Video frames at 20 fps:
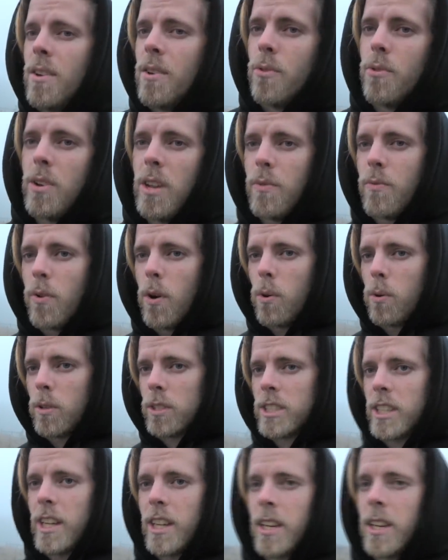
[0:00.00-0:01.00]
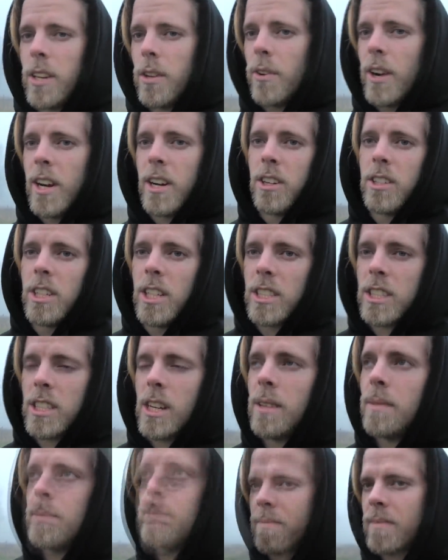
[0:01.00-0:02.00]
refocusing your
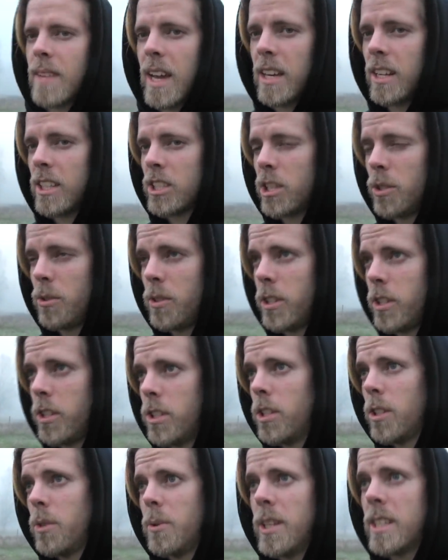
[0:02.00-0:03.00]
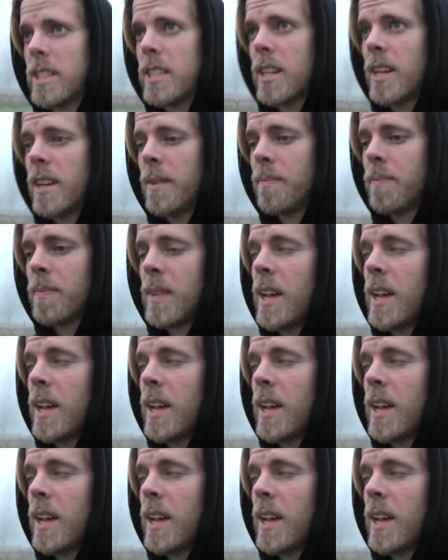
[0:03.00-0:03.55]
energies. And the sooner you do it,